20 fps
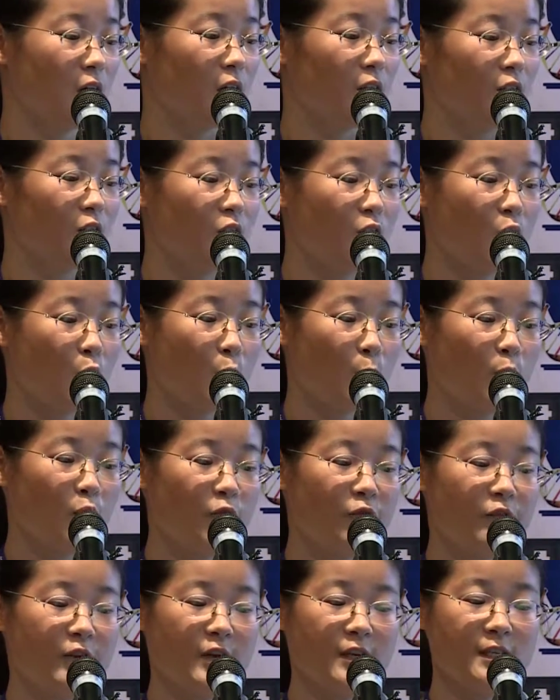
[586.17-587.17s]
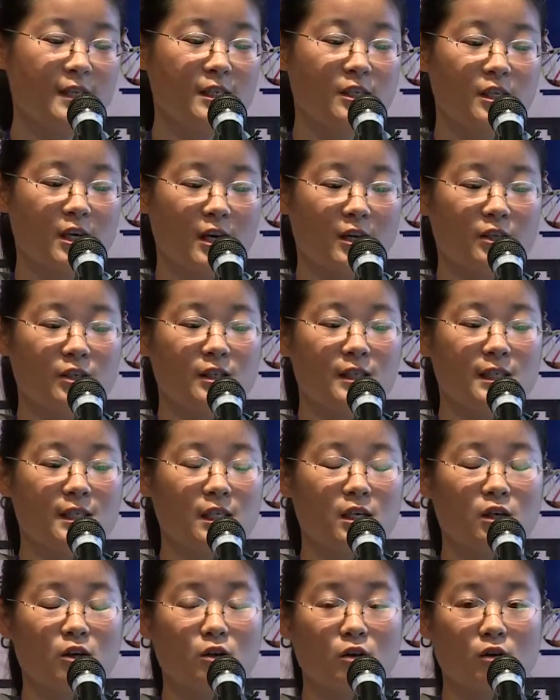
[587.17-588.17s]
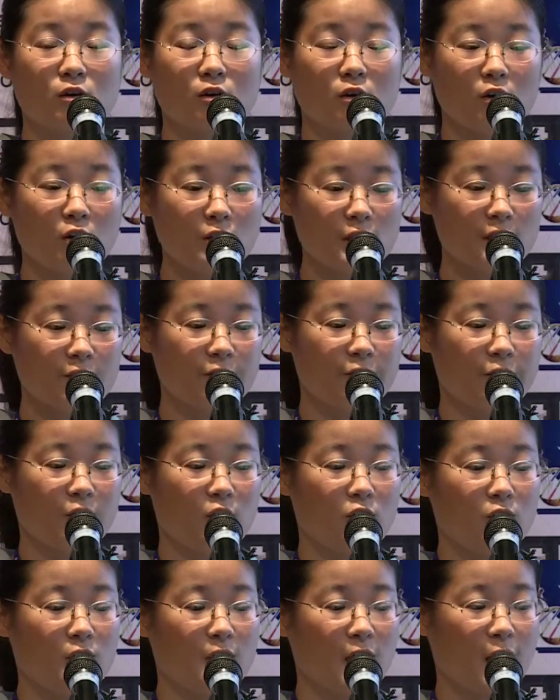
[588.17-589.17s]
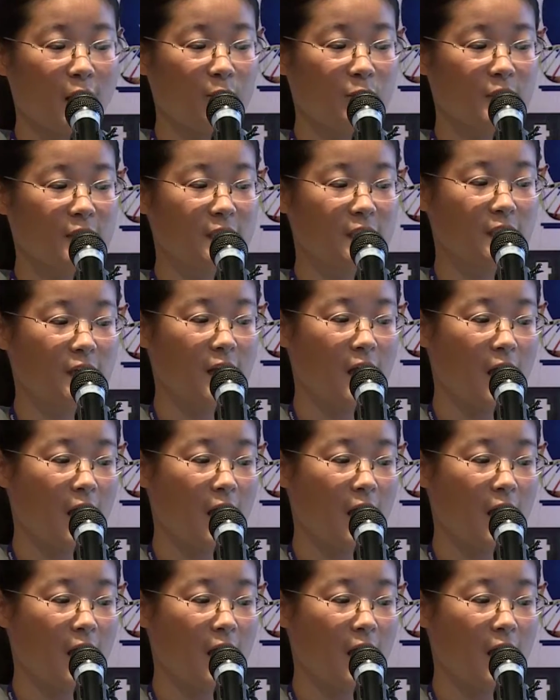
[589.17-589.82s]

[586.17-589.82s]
no obvious changes in growth phenotypes